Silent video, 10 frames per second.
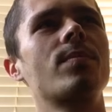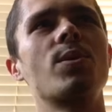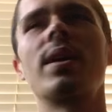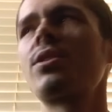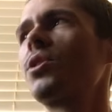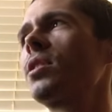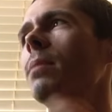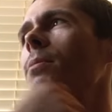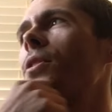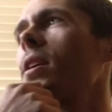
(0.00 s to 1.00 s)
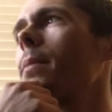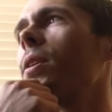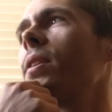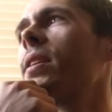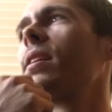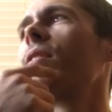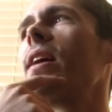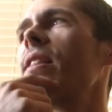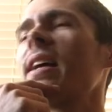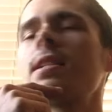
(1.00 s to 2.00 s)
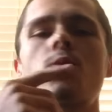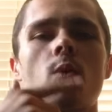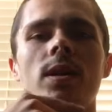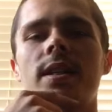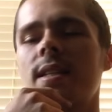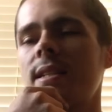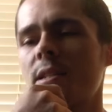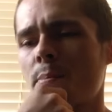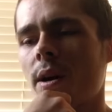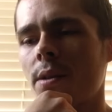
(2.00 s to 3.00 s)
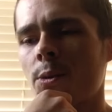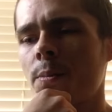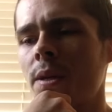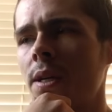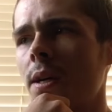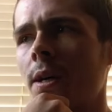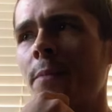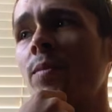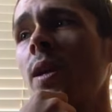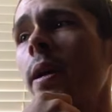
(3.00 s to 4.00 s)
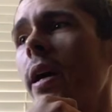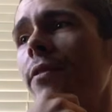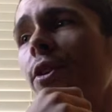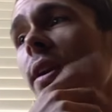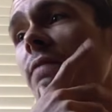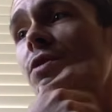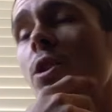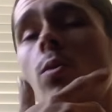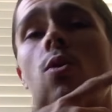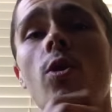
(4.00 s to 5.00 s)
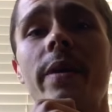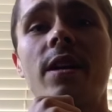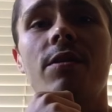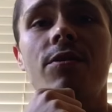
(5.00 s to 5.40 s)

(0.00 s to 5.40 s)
So that's just something to think about right there. That's one thing that is bothering me. If you're gonna have Stone Cold make a